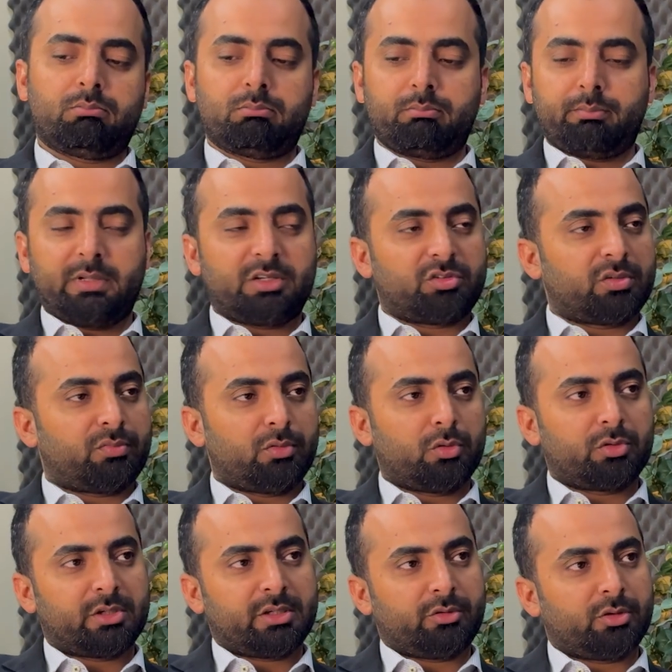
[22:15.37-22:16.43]
makes a flow
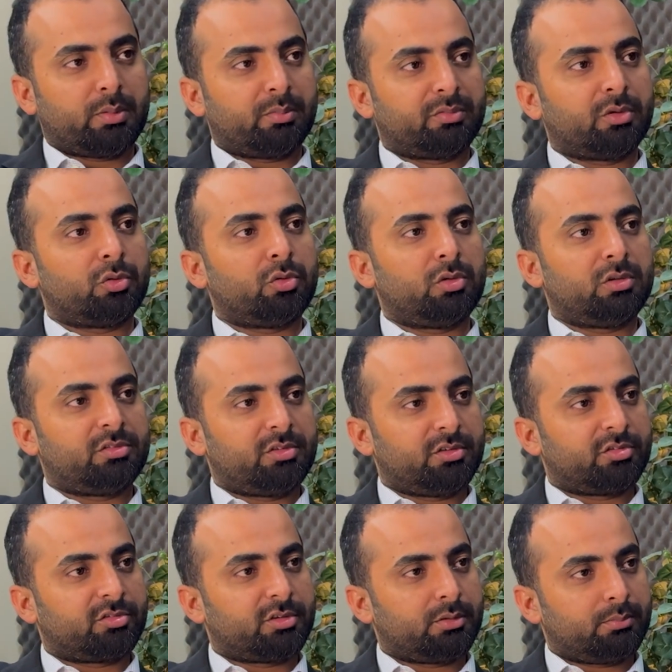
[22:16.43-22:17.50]
diagram of the whole
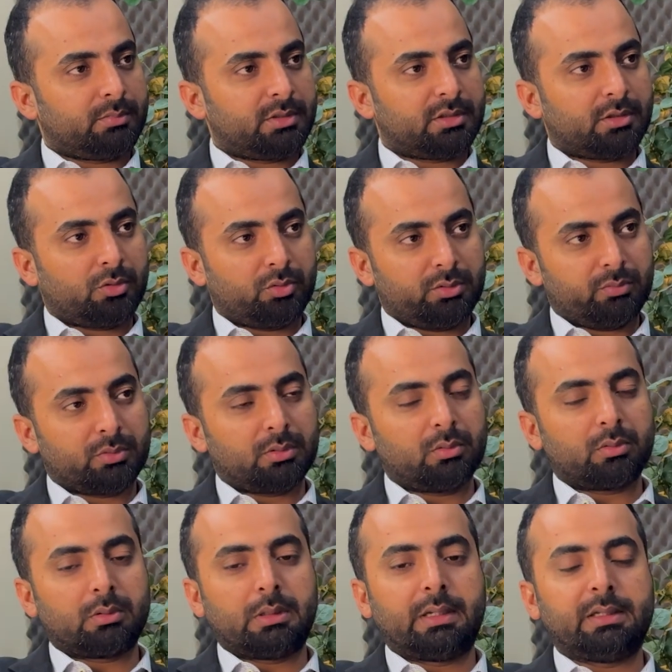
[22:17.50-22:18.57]
system, that how it would
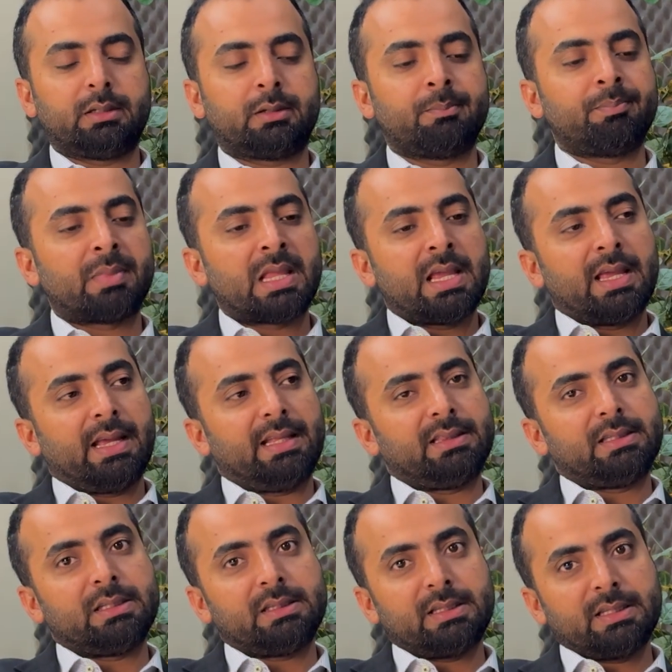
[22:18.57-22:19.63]
look like, and
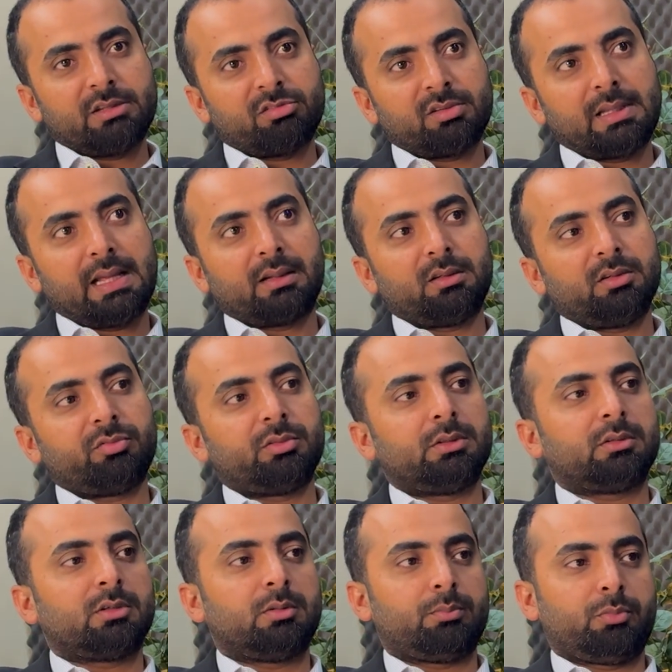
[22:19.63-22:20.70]
then they select
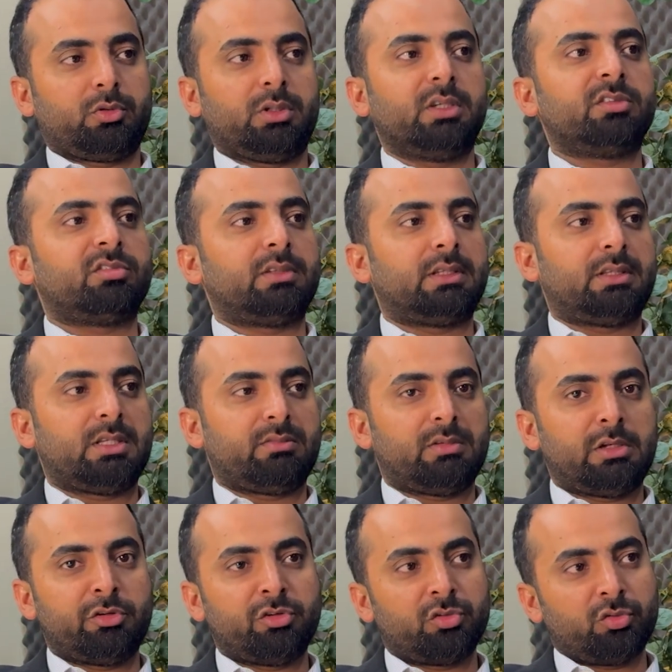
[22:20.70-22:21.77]
different components that they
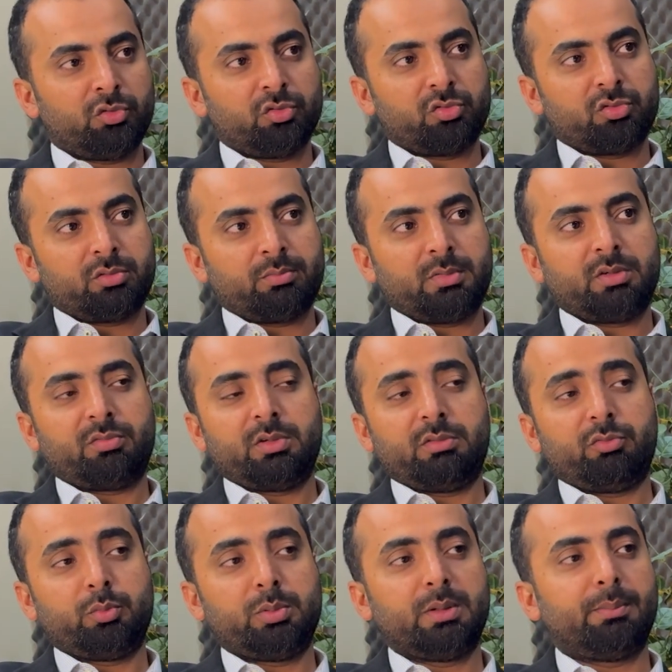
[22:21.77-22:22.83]
will use. If it
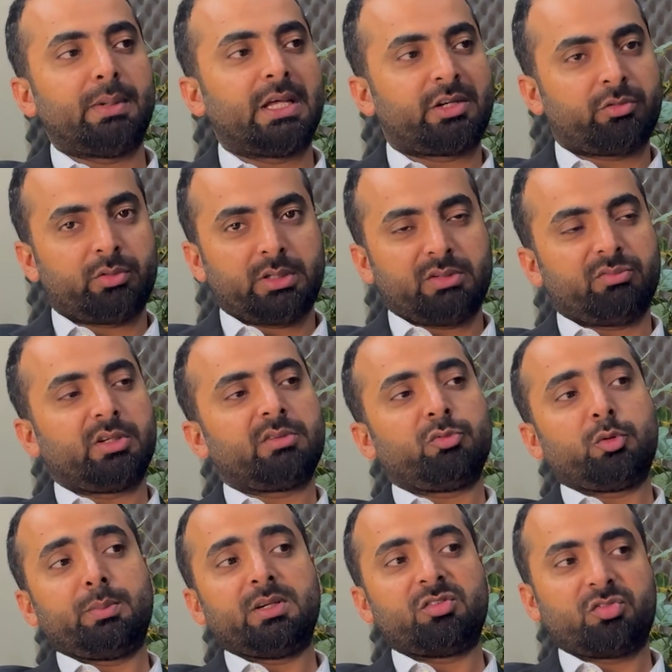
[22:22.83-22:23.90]
would be a battery, what
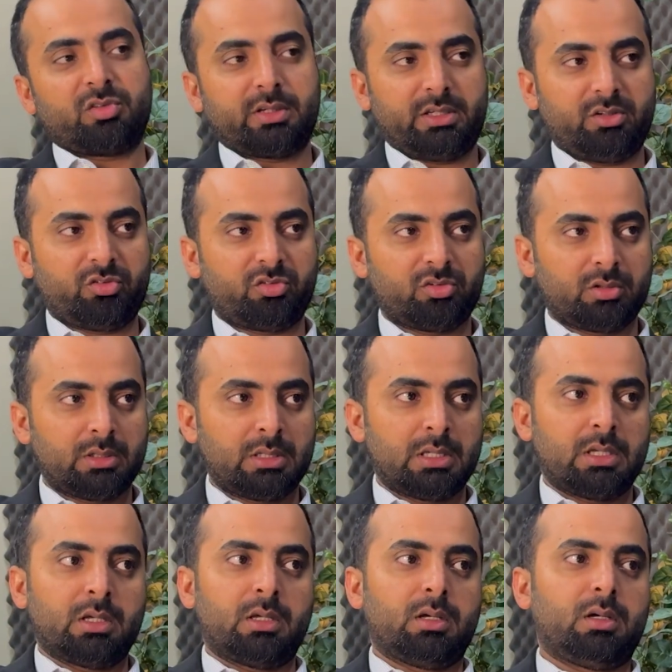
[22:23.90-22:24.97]
would be its size,
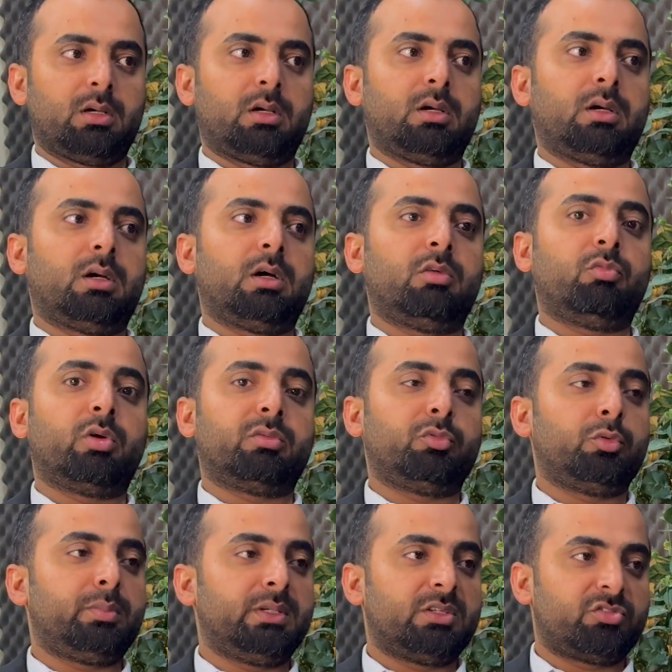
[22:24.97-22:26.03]
what
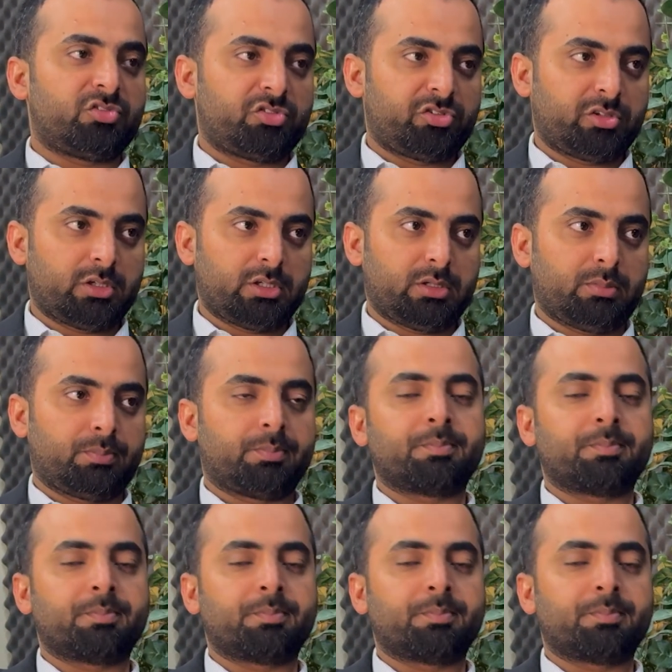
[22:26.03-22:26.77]
would be its shape,